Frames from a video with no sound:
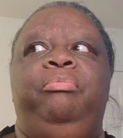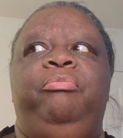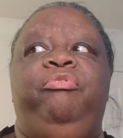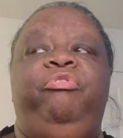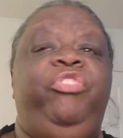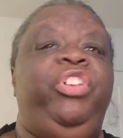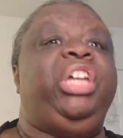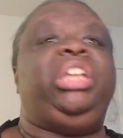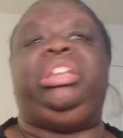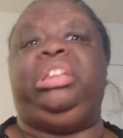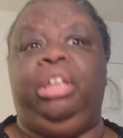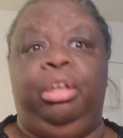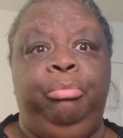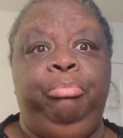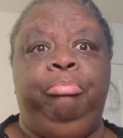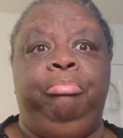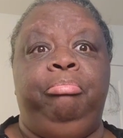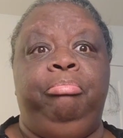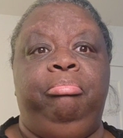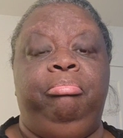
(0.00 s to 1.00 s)

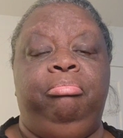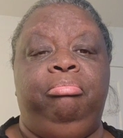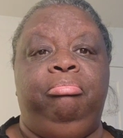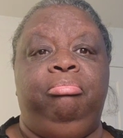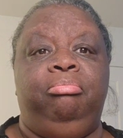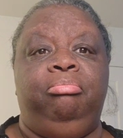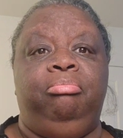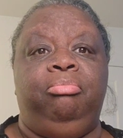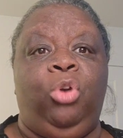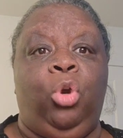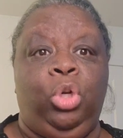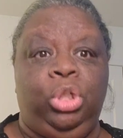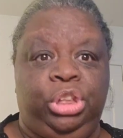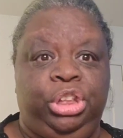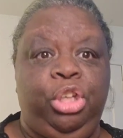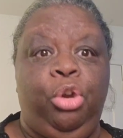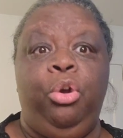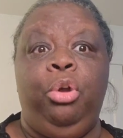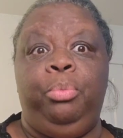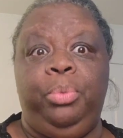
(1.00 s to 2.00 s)
victim, or
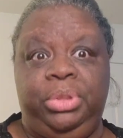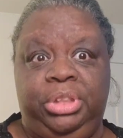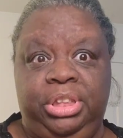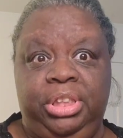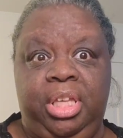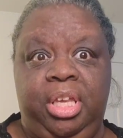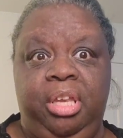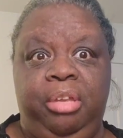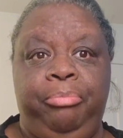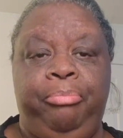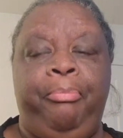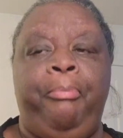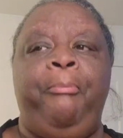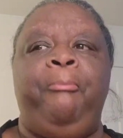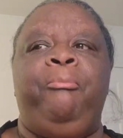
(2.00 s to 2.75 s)
so it would seem.